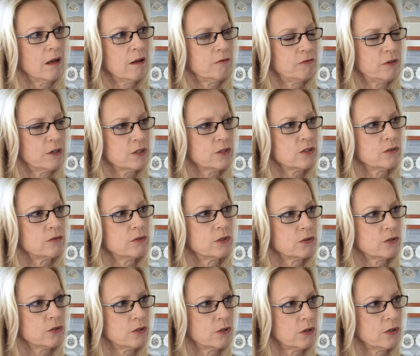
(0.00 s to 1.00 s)
at
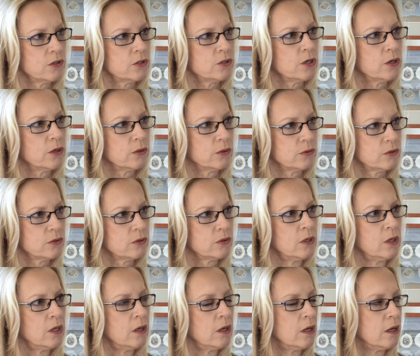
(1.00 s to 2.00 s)
festivals and art shows
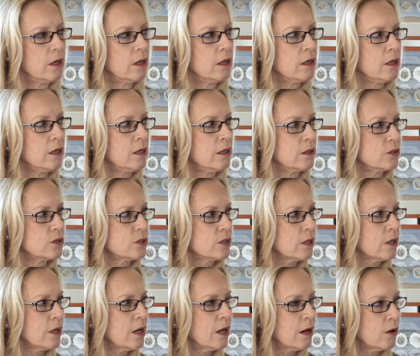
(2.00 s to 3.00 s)
is
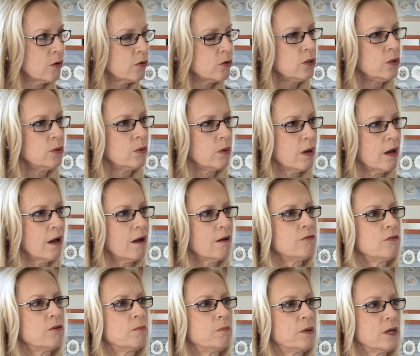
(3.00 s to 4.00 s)
how do you
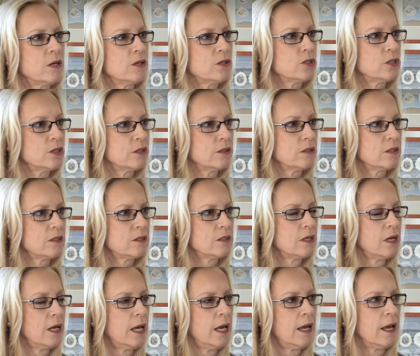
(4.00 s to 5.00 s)
have the patience?
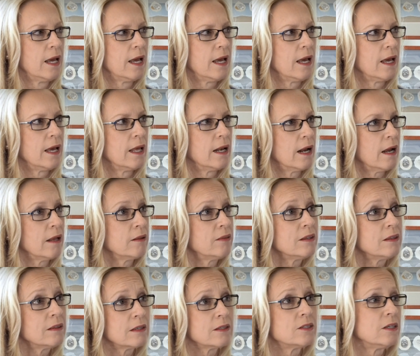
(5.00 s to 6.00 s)
And I
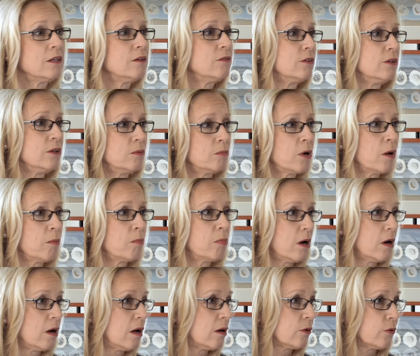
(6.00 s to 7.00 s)
think that's even in my
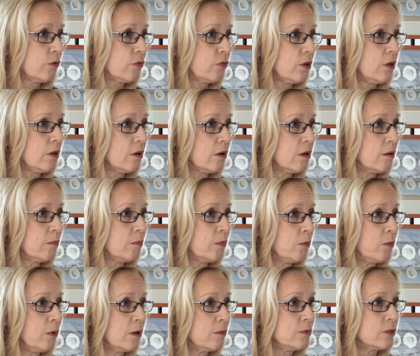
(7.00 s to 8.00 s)
biography on
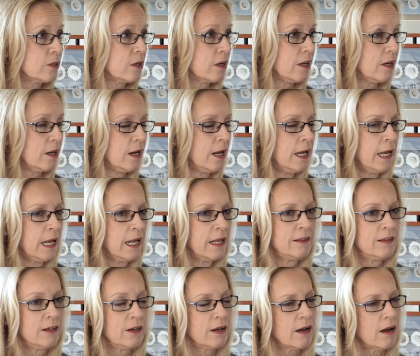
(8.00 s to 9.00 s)
my website.
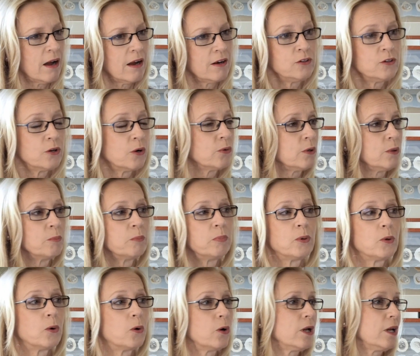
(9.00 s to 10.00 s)
I don't
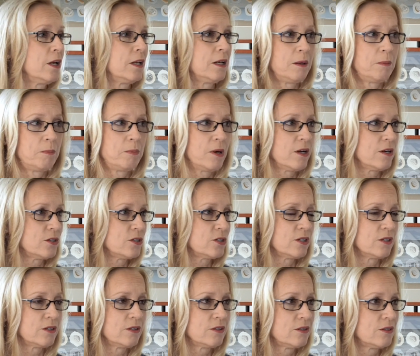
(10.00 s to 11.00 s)
employ any
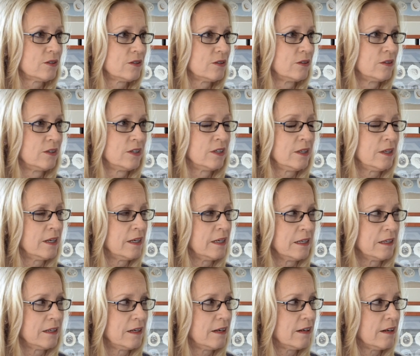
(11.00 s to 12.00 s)
patience.
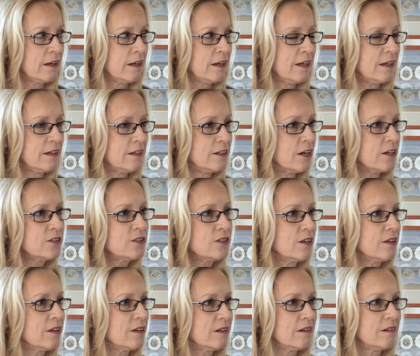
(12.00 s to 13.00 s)
It
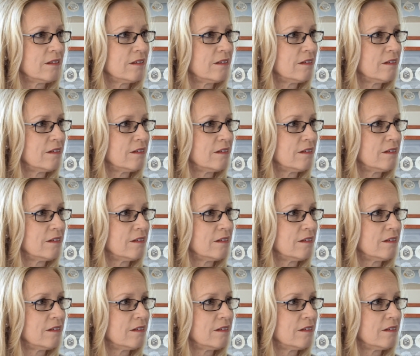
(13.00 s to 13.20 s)
doesn't